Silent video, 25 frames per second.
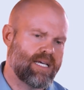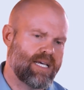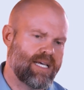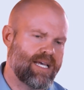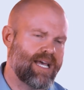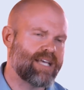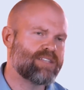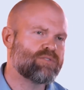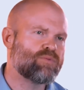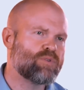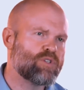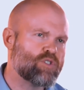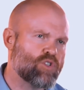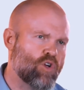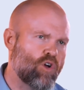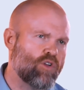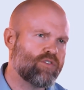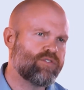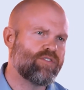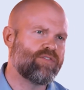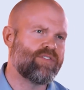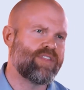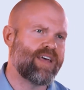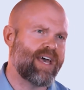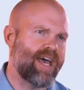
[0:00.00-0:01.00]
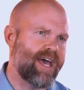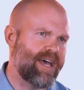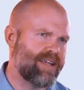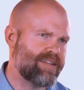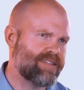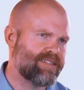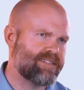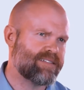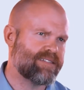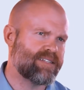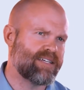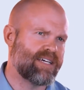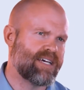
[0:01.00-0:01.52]
As a result of
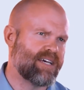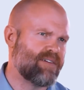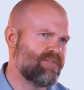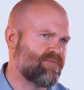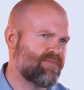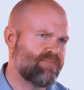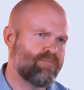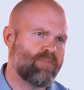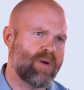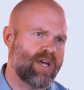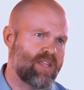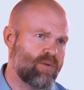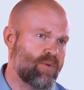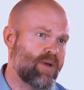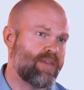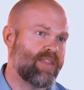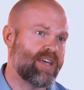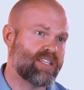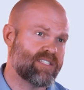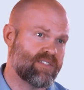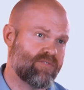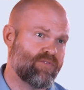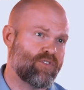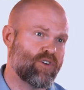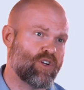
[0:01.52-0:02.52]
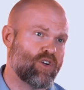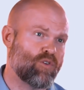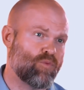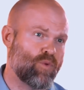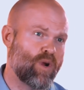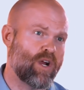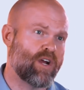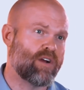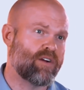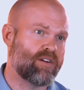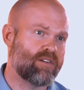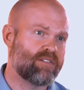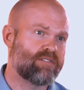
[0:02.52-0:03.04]
that, by the way, that's a very
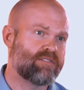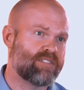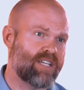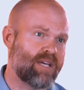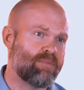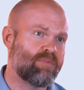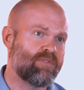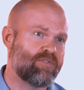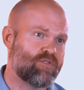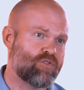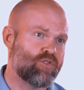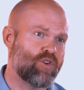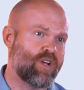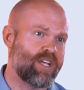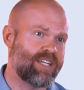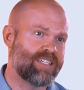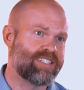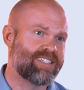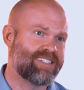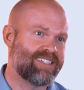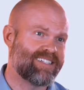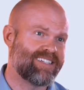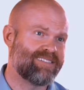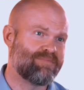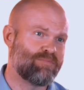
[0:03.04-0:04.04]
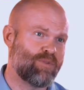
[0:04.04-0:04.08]
rare type of trait.